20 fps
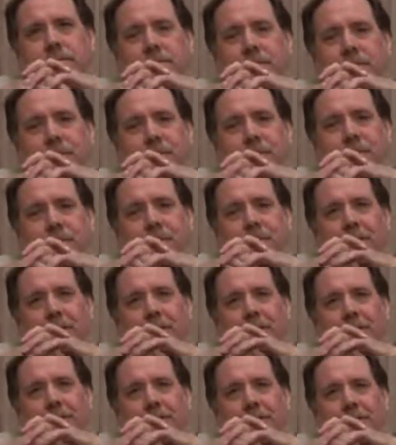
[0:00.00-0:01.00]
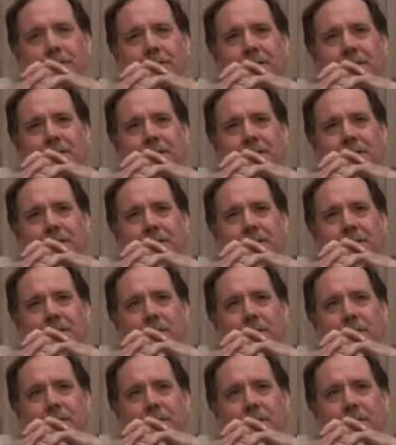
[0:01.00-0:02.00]
I don't recall that, that
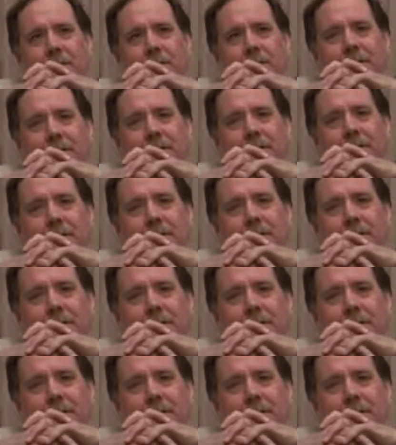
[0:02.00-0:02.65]
statement, but um,